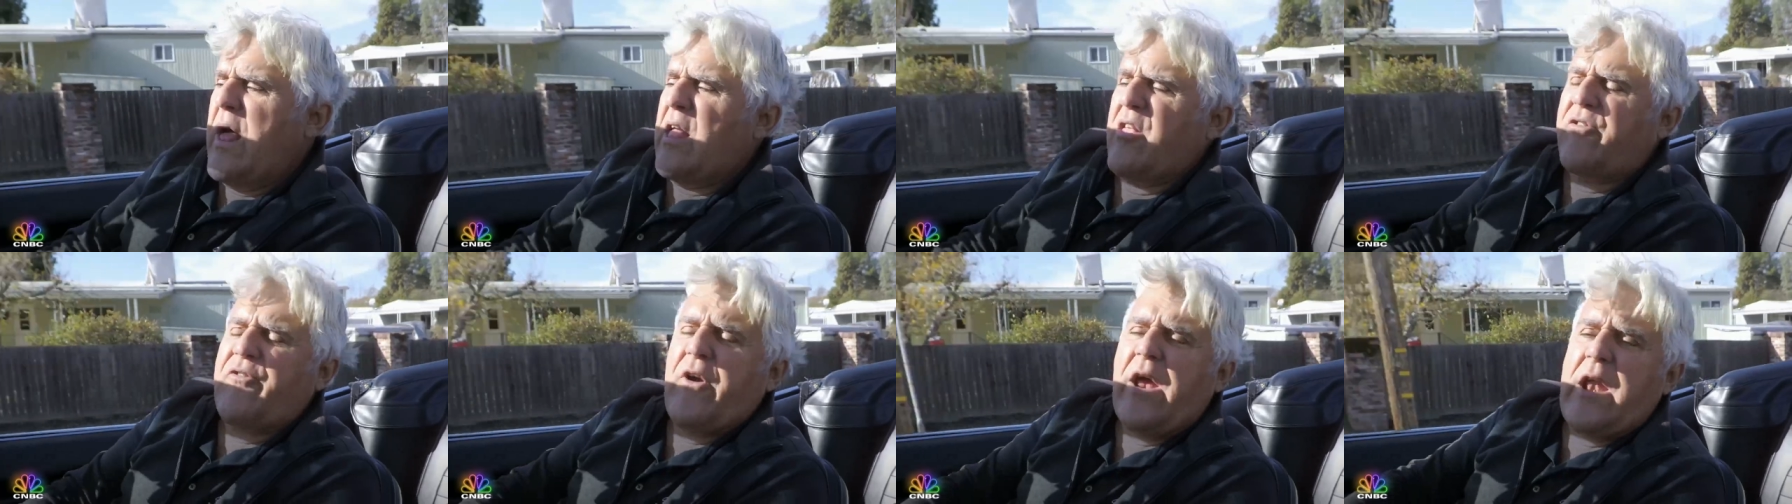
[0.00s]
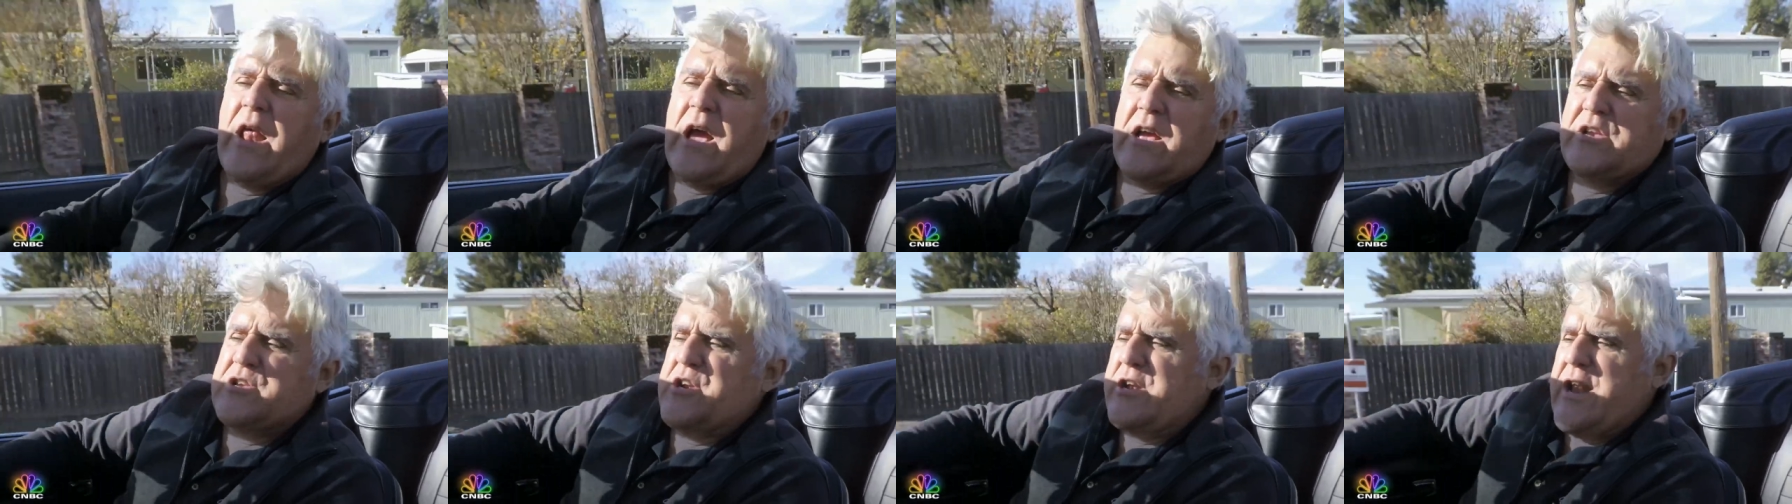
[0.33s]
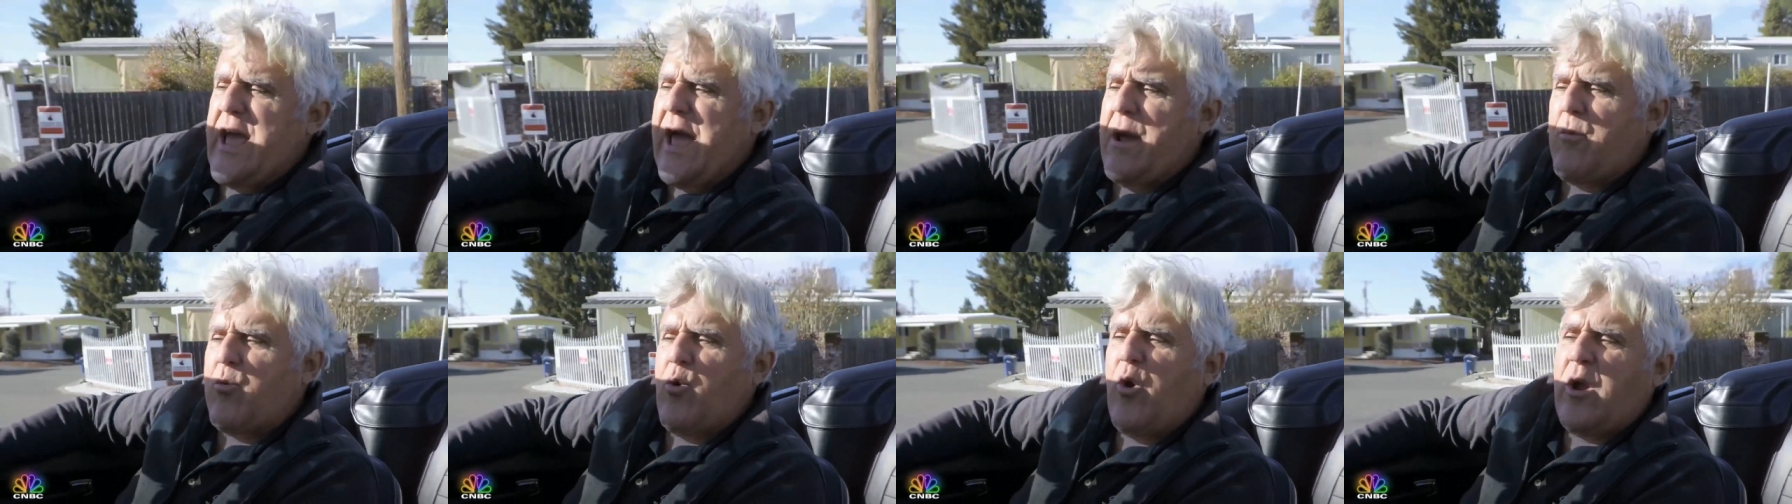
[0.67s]
that's right, now Your
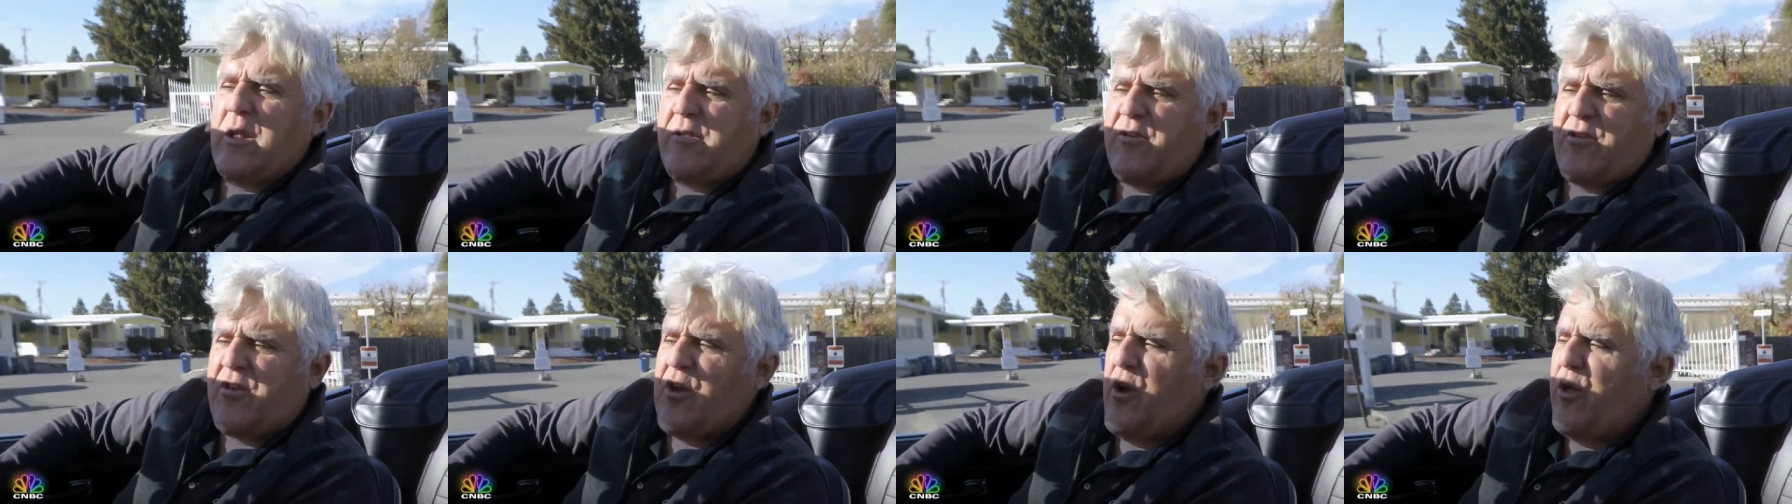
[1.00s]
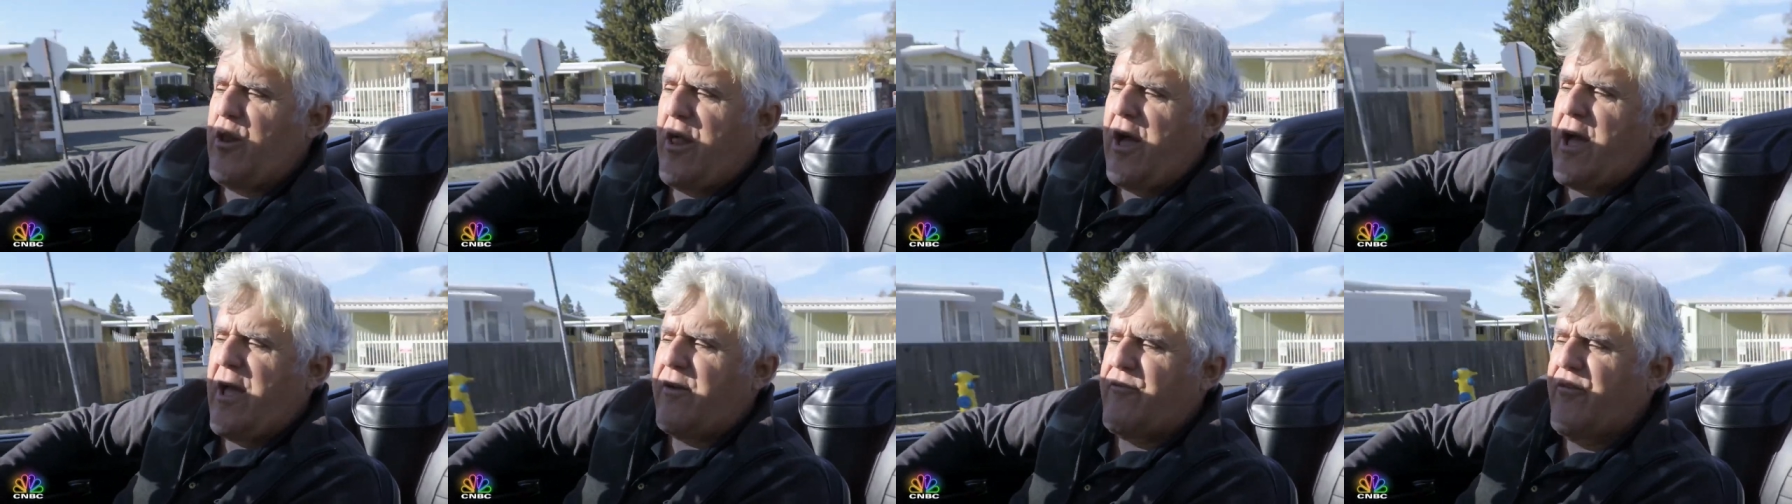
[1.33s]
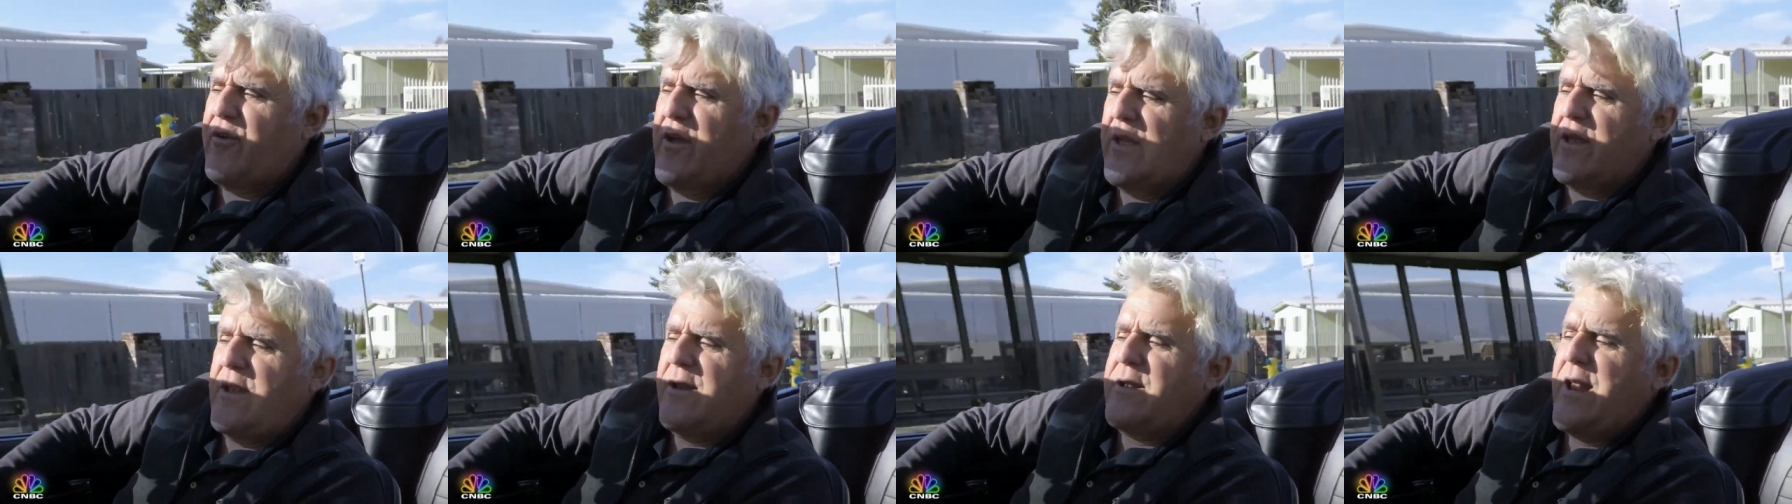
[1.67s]
dad worked his whole life
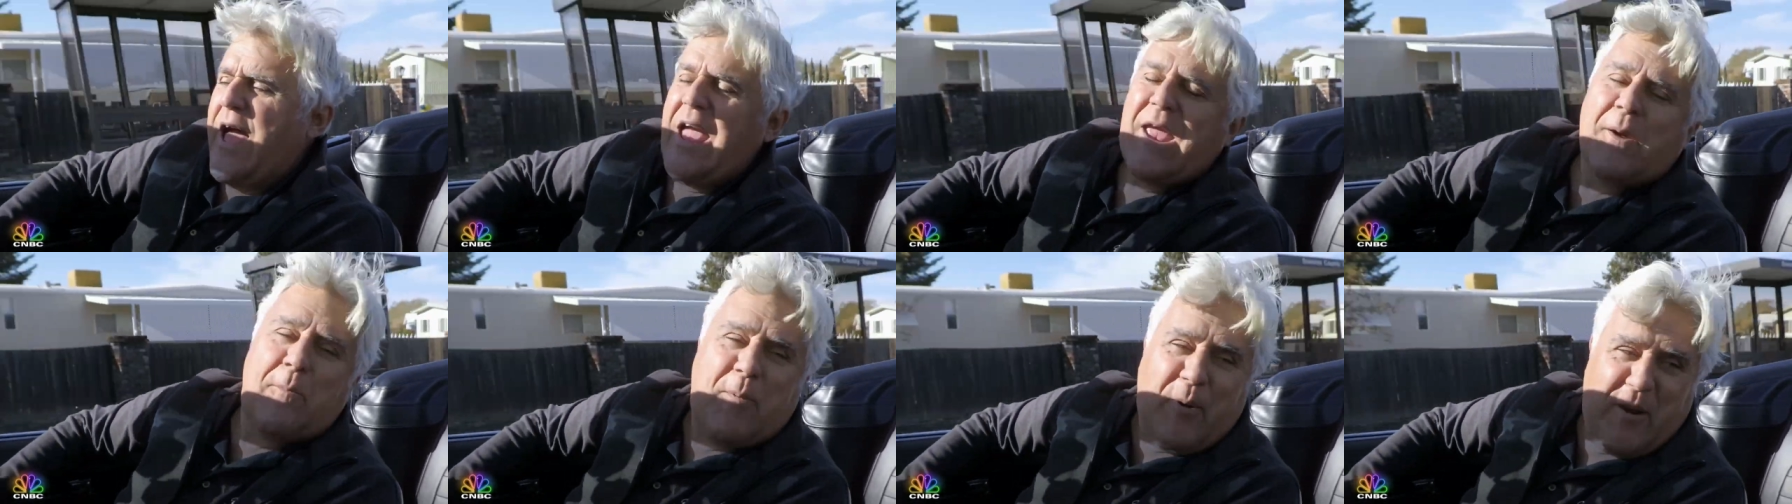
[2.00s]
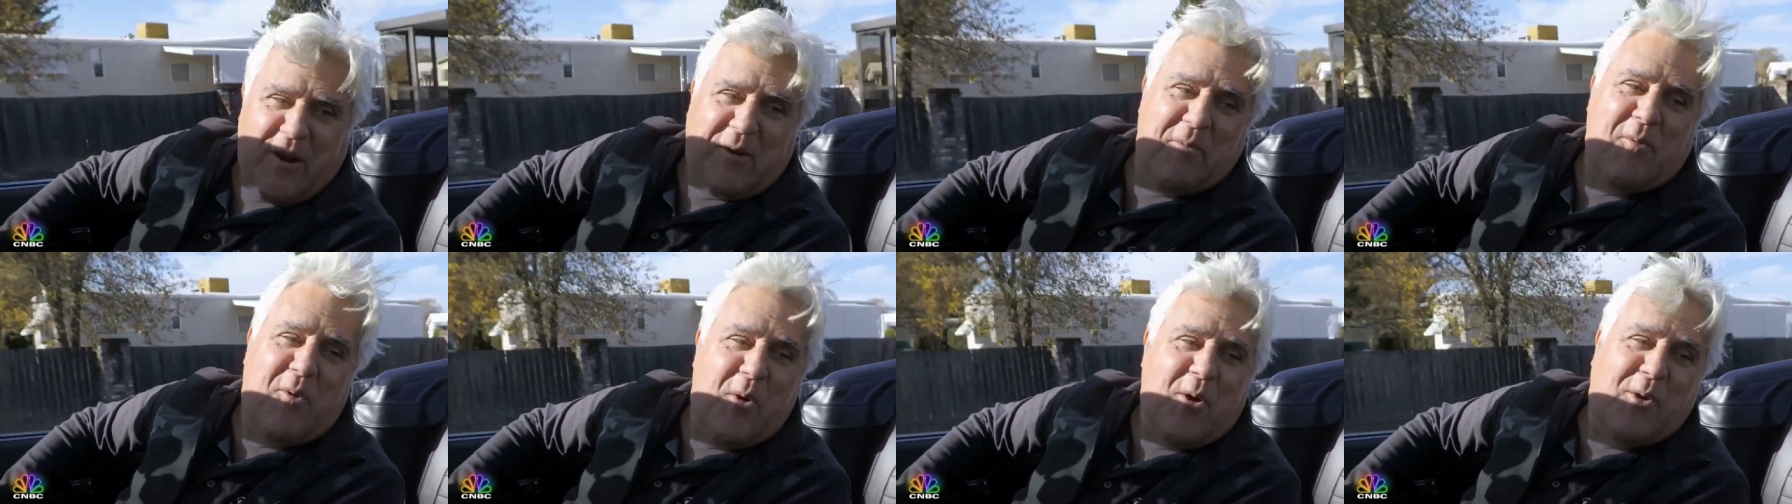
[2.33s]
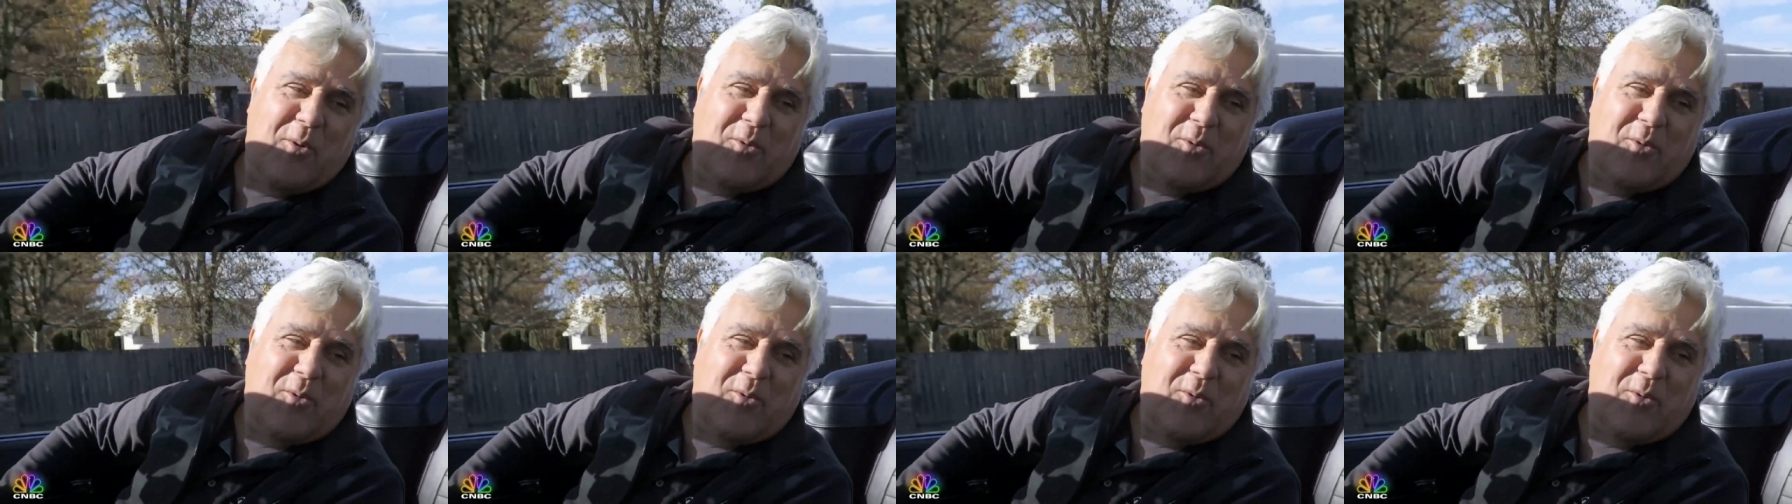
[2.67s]
now you put a work